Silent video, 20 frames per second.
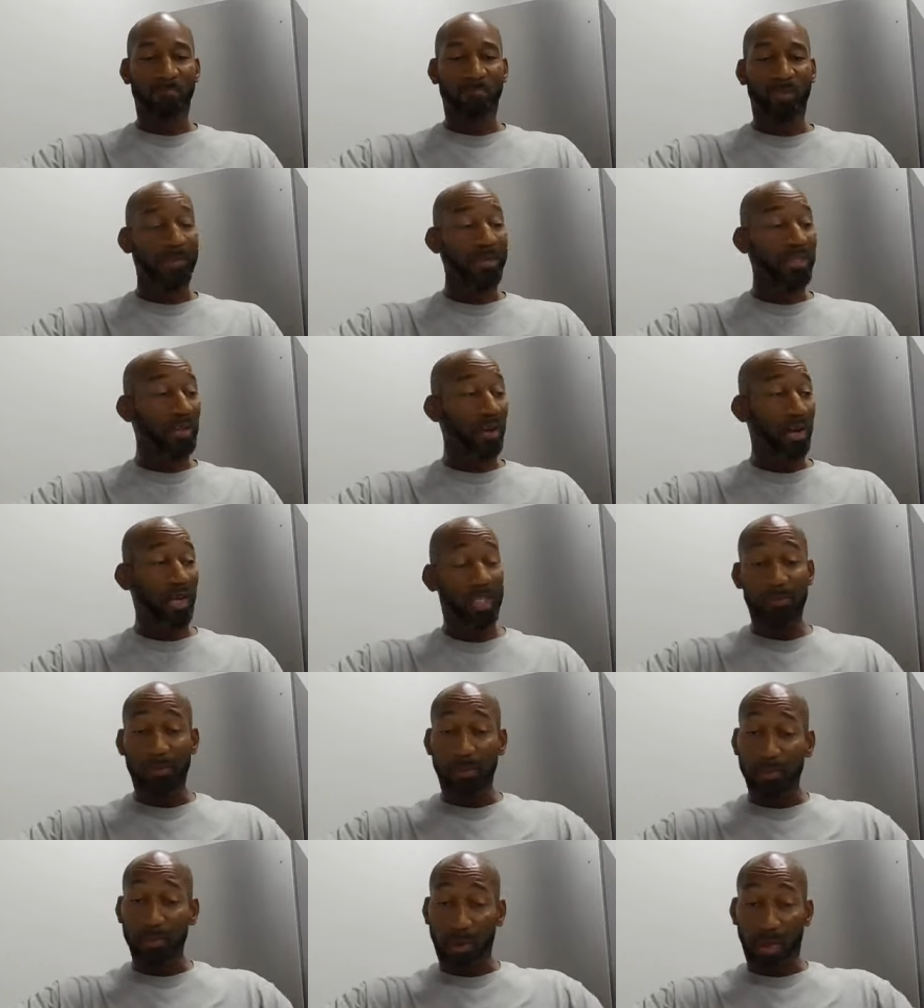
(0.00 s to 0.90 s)
It means all
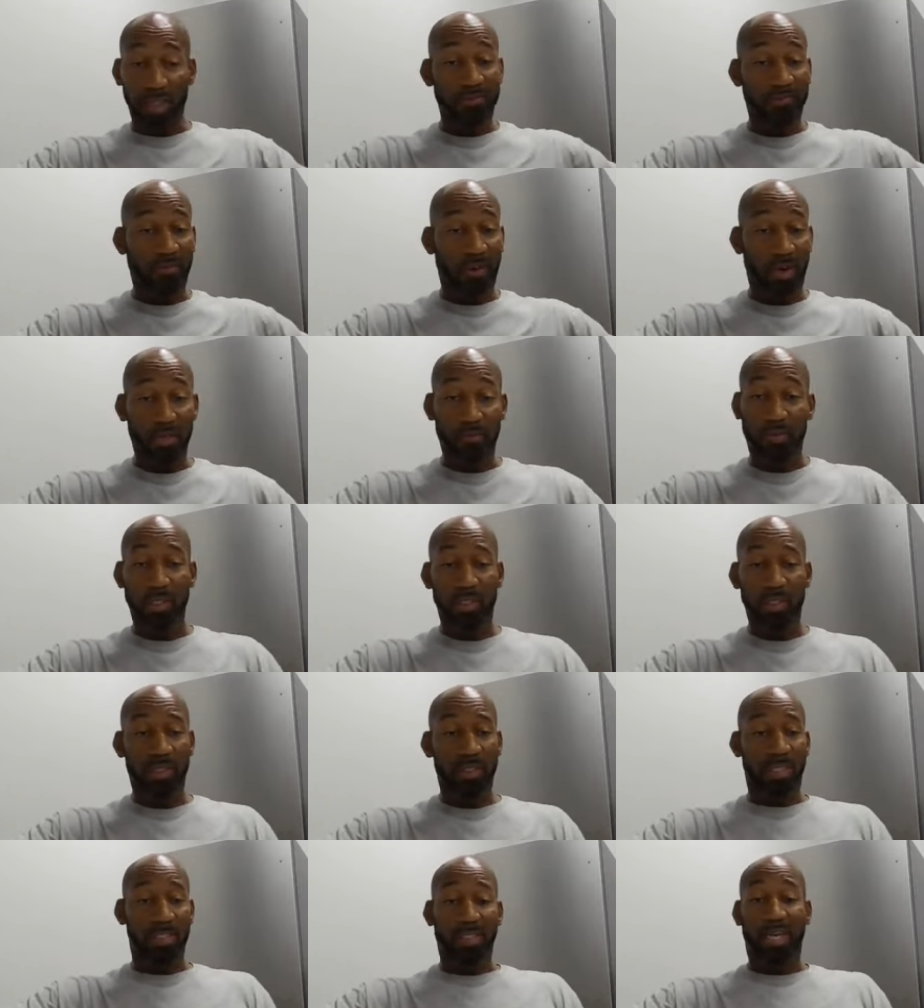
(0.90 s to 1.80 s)
these people, all these false
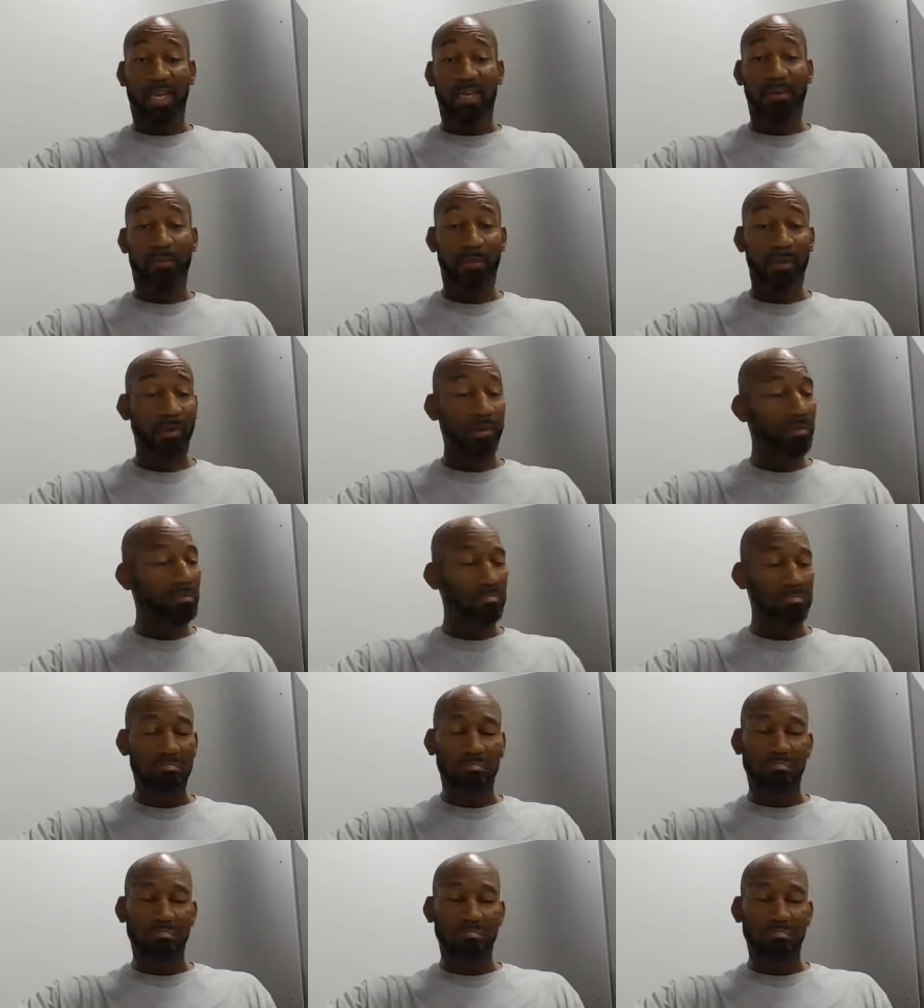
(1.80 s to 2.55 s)
religions that take communion,